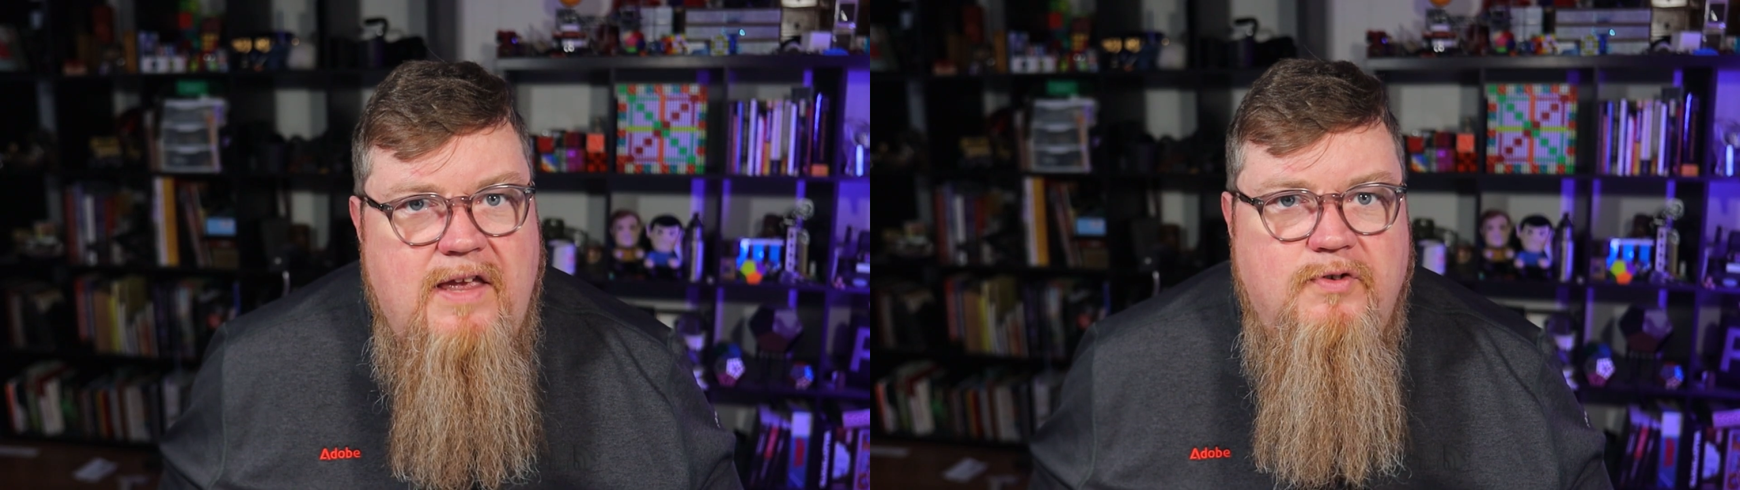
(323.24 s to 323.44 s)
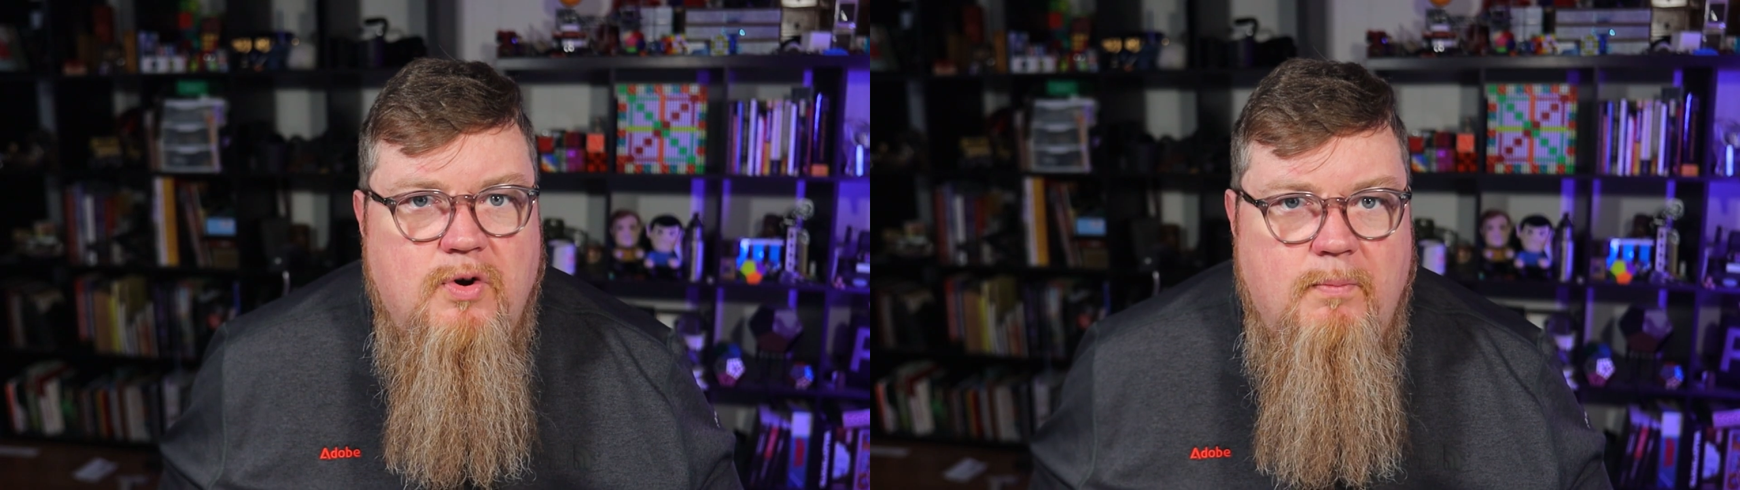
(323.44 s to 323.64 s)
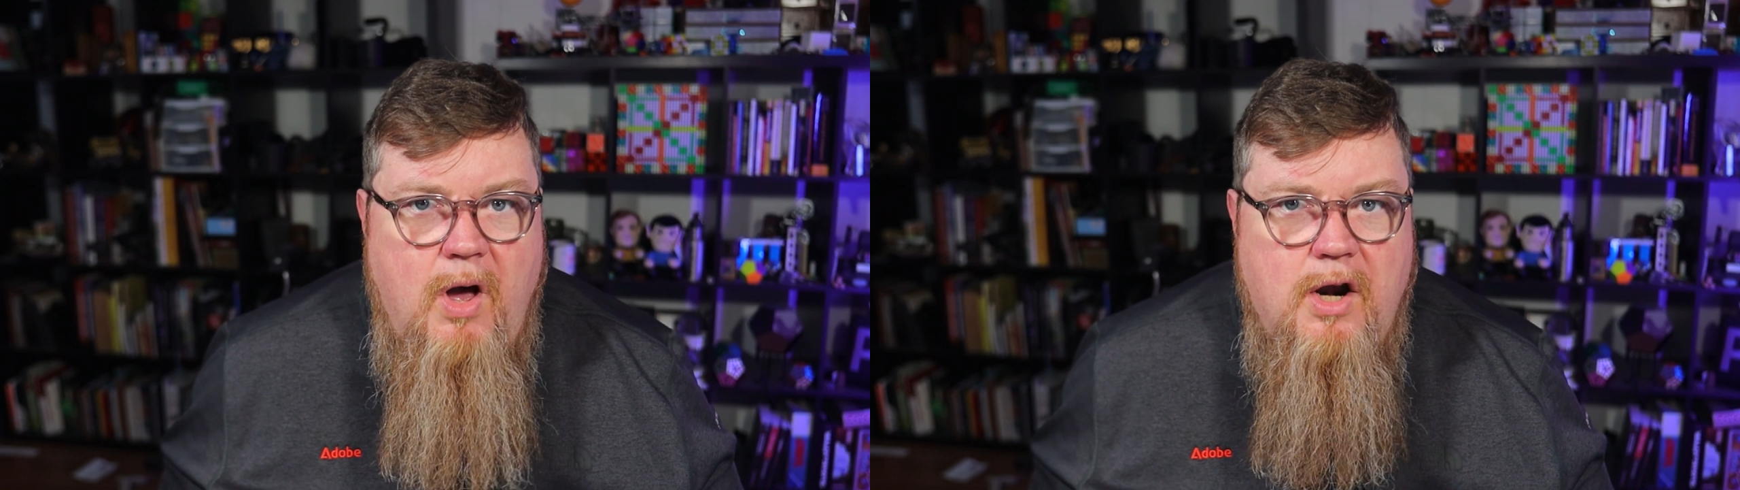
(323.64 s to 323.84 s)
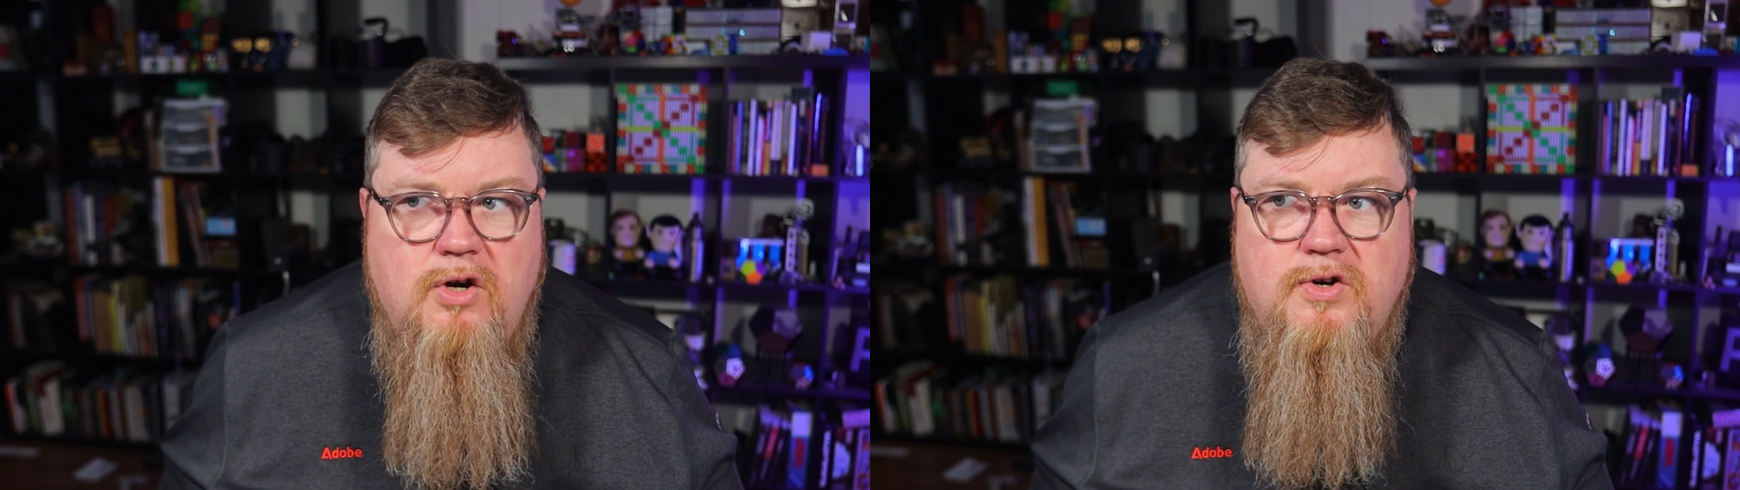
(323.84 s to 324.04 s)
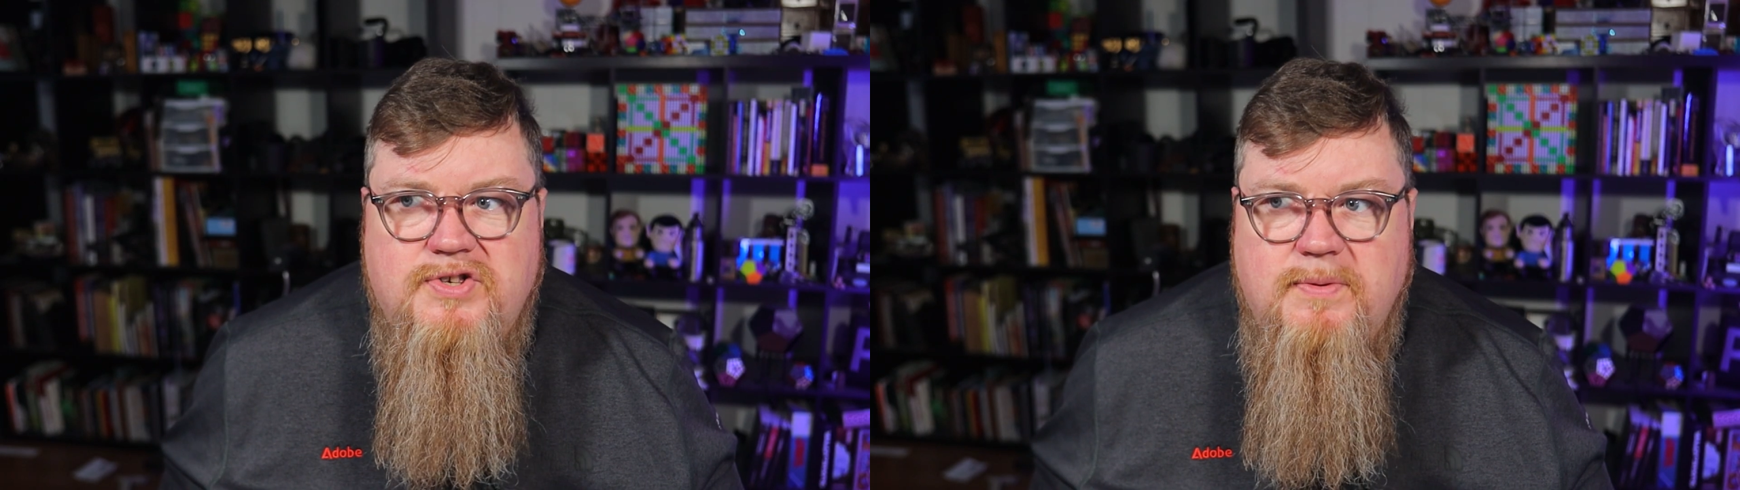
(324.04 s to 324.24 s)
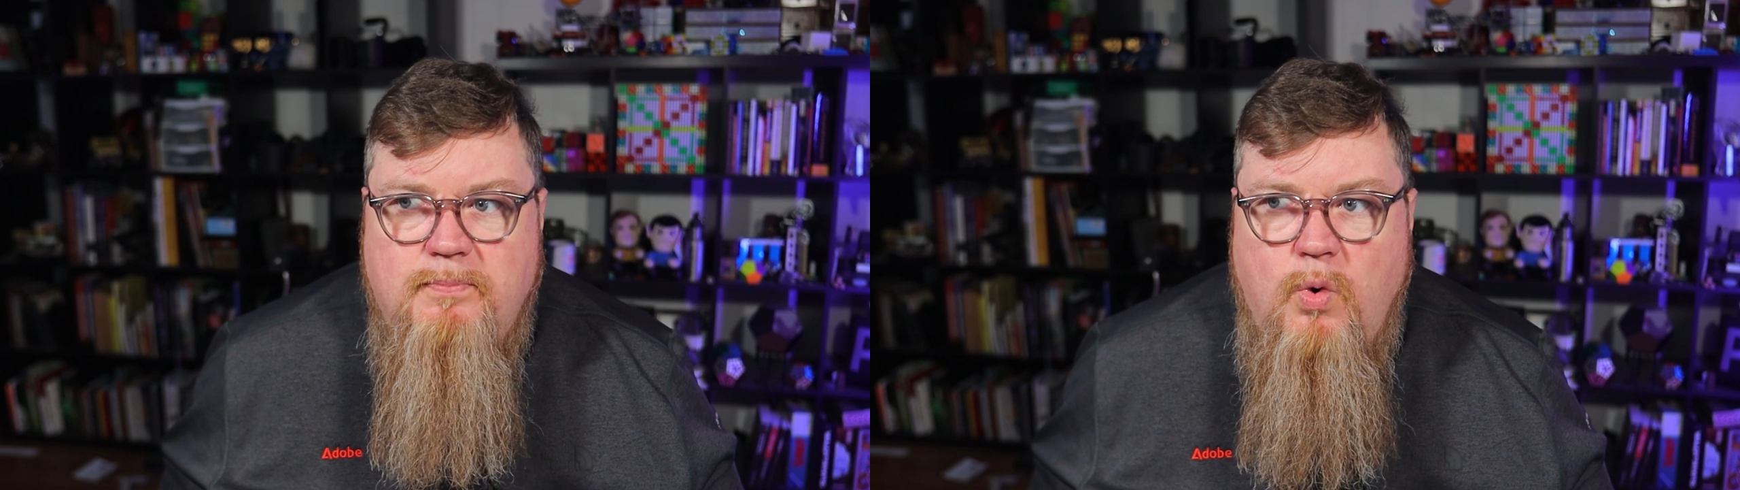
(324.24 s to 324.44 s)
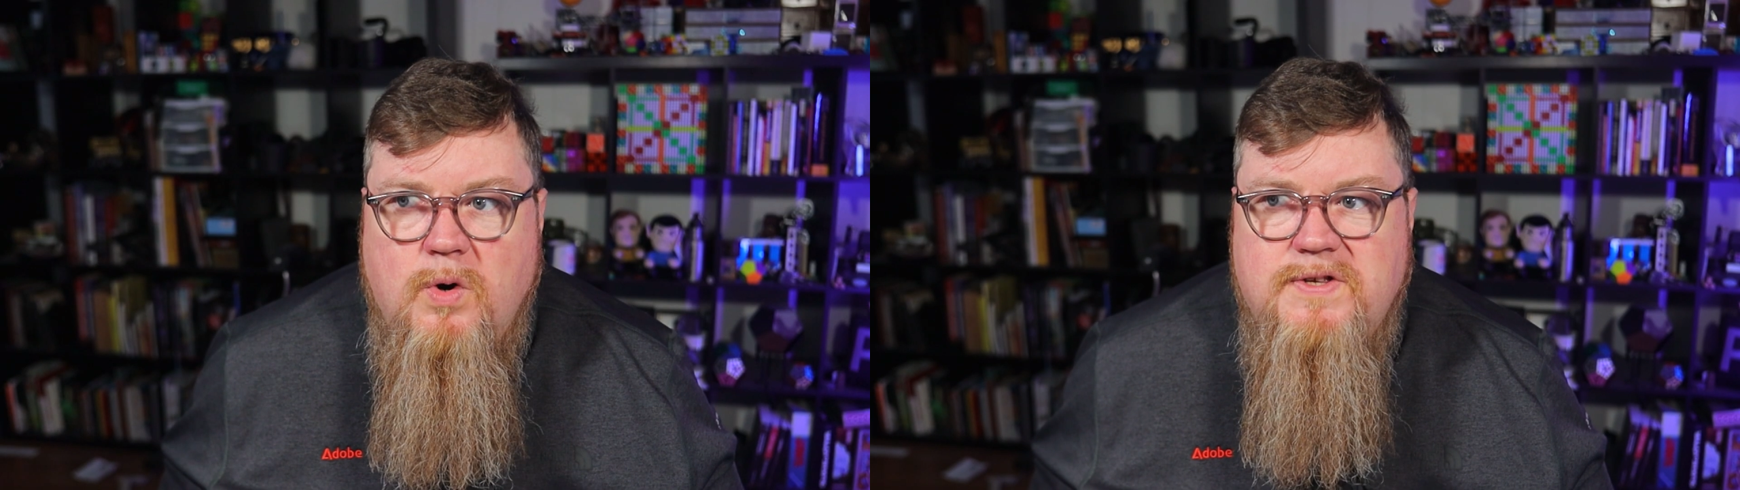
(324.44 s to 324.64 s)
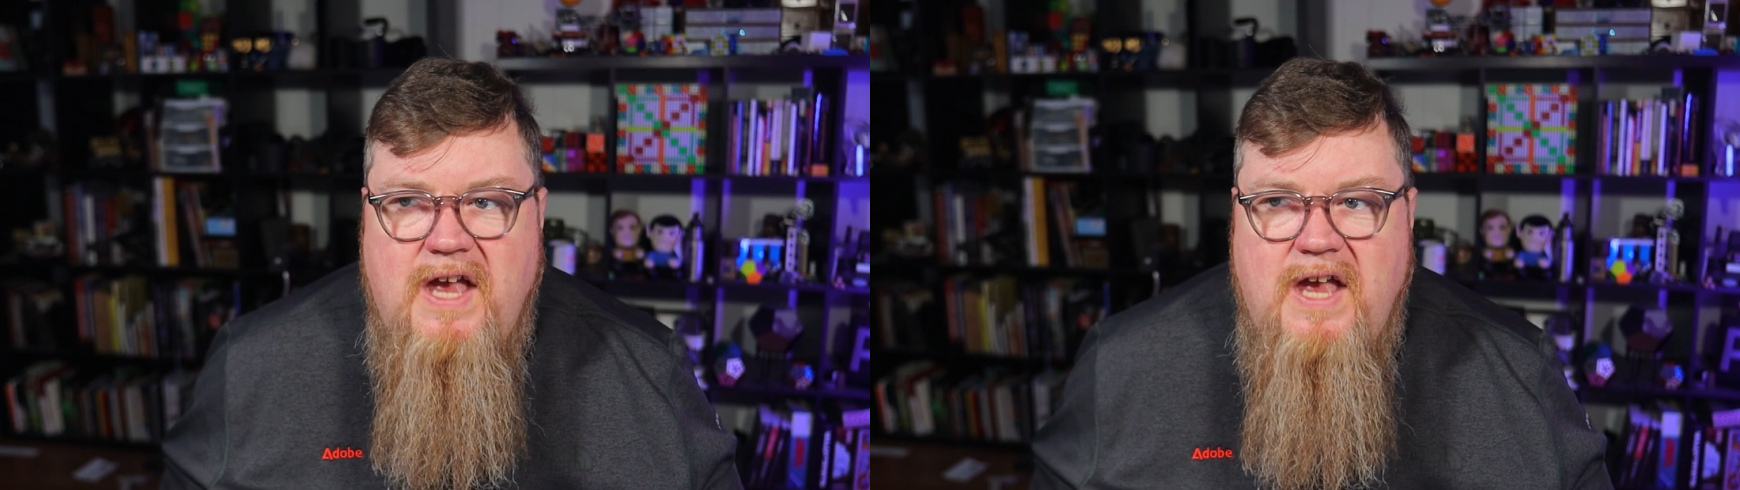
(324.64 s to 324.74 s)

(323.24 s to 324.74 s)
if your monitor supports